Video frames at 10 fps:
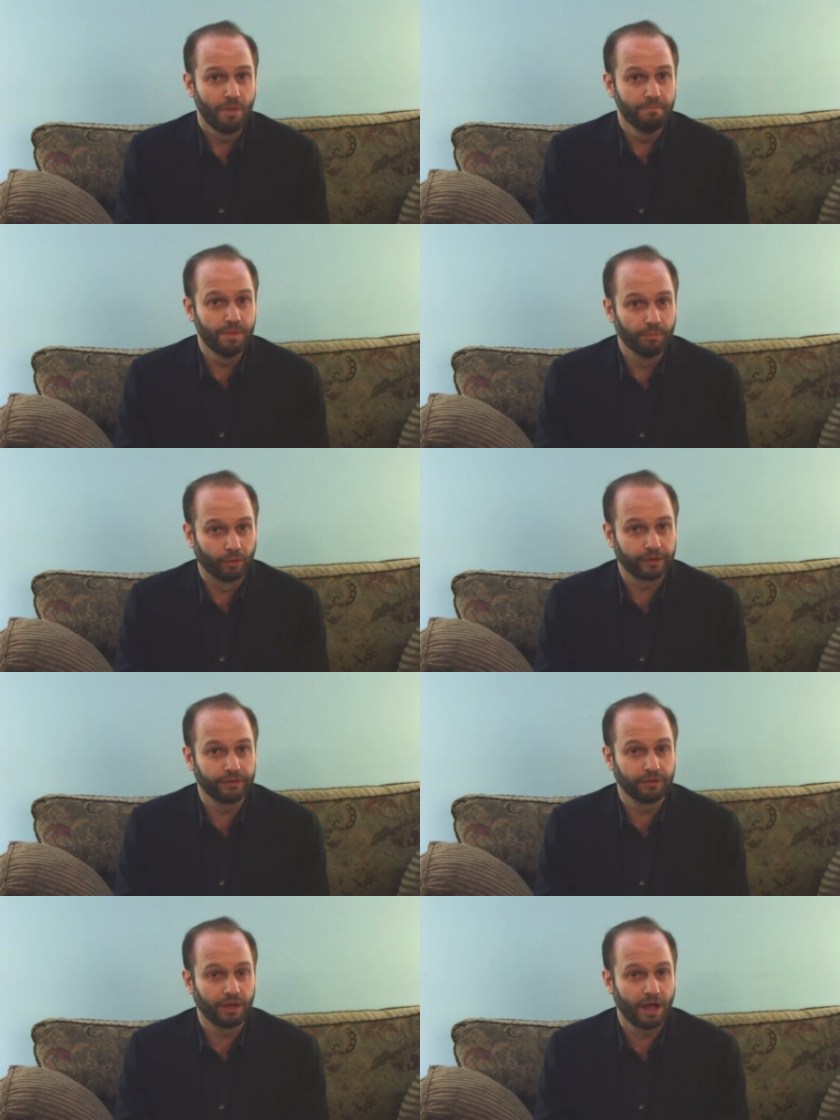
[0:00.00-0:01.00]

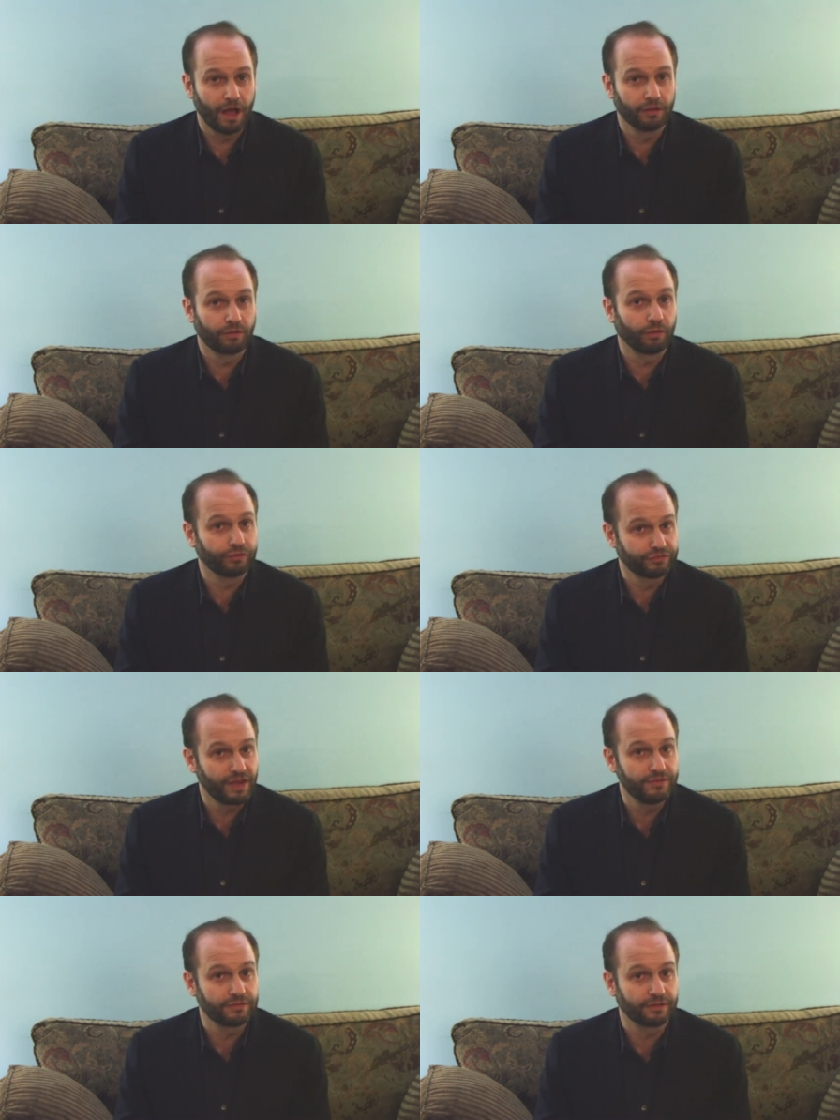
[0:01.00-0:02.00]
Memorial Holocaust
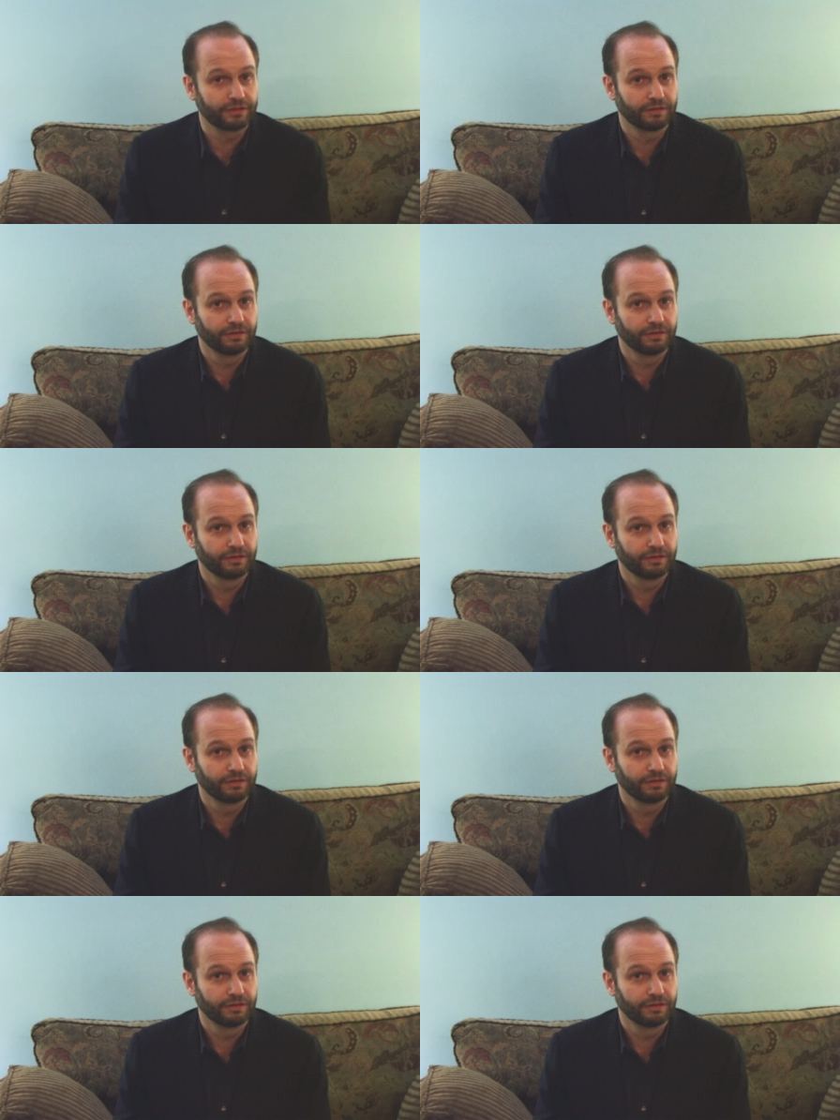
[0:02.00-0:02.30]
Center,